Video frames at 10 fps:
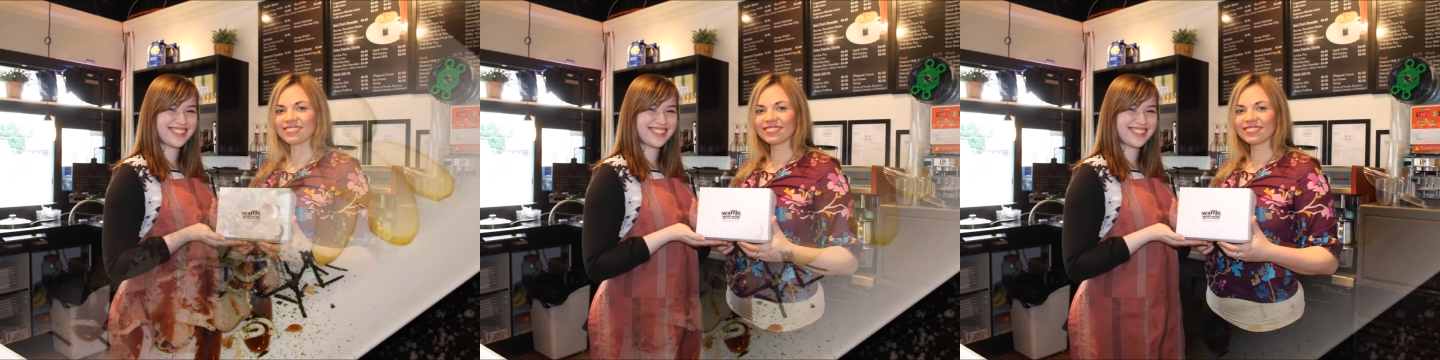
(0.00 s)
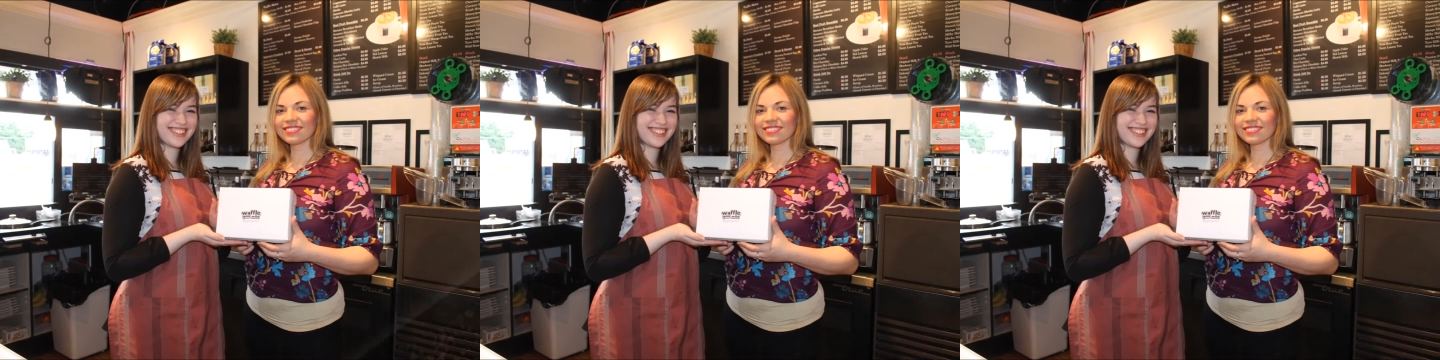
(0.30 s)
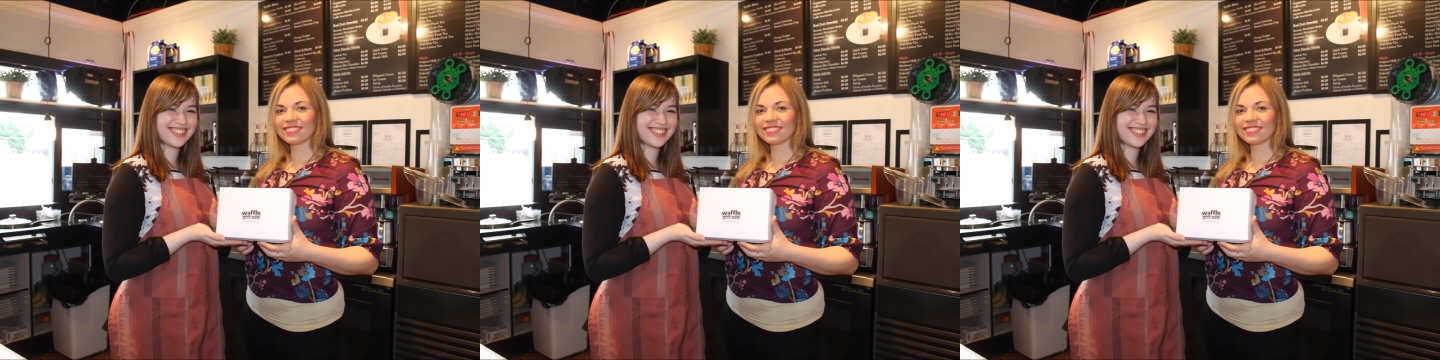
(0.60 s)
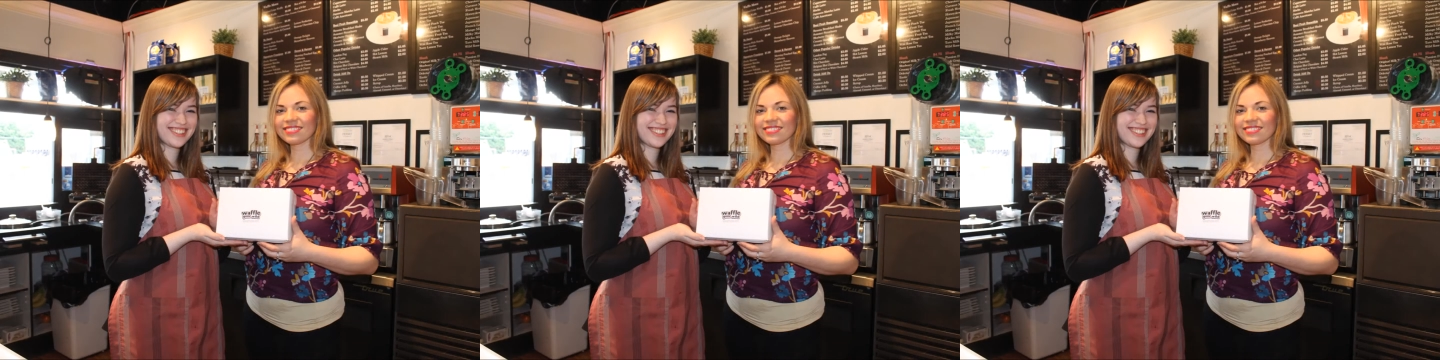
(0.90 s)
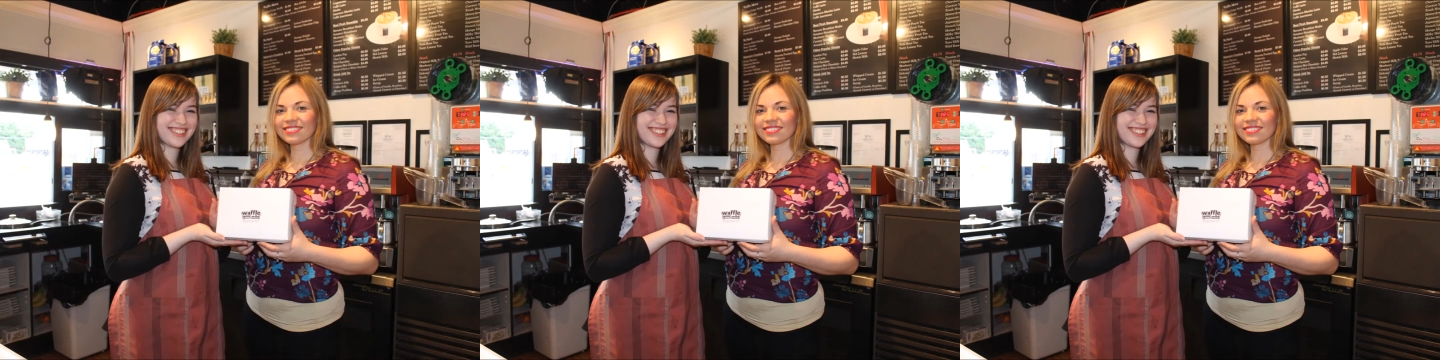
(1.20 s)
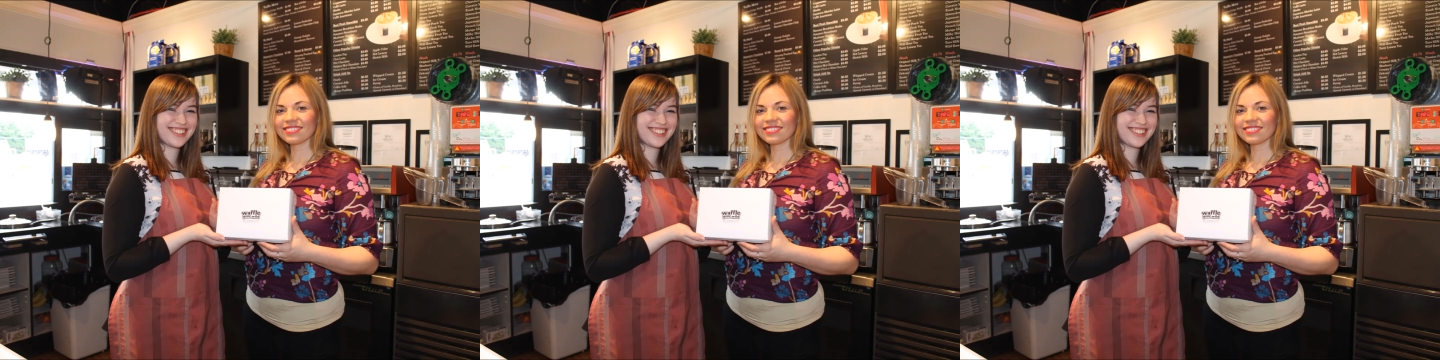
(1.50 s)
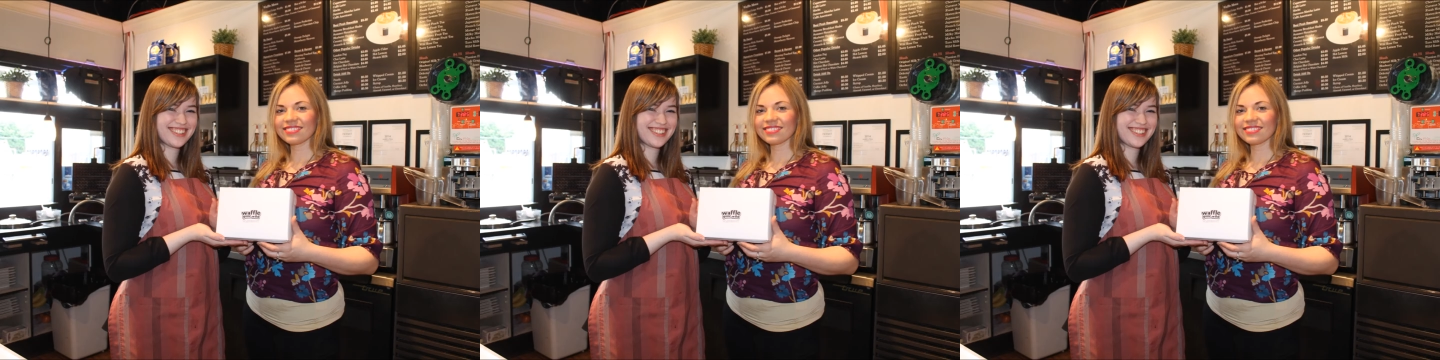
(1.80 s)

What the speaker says: Nothing is said.